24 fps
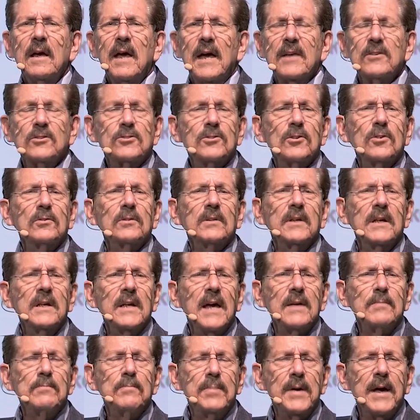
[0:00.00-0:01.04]
and certainly
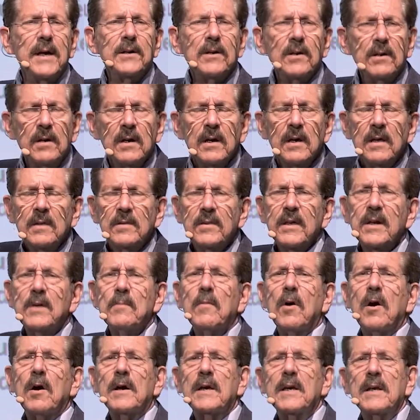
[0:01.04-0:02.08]
not better than a
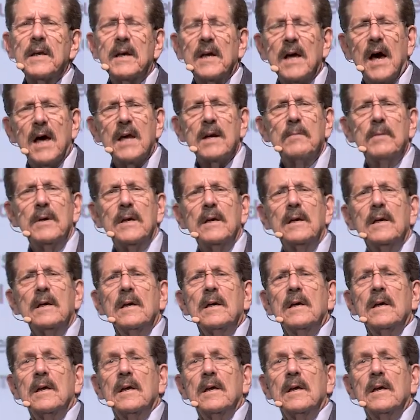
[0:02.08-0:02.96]
market economy.